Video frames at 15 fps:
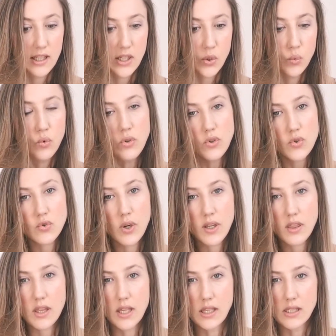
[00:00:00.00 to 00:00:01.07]
you wouldn't try
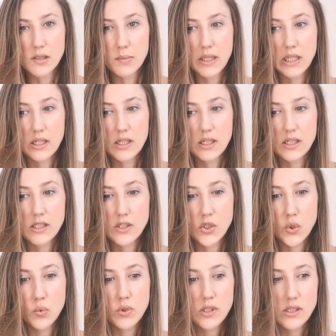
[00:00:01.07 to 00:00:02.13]
things, because
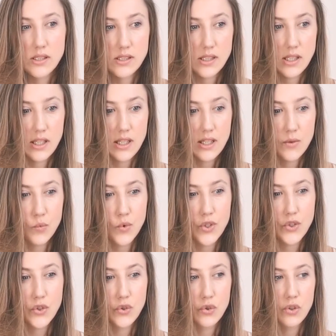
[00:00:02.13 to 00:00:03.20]
you would see
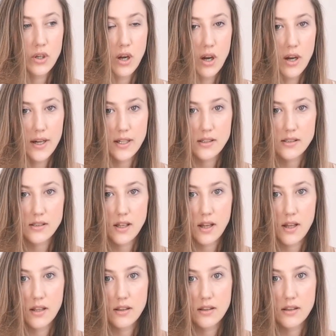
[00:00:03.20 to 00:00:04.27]
with your eyes
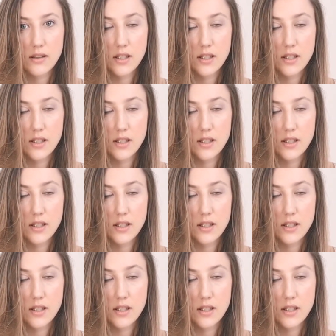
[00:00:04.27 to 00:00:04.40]
that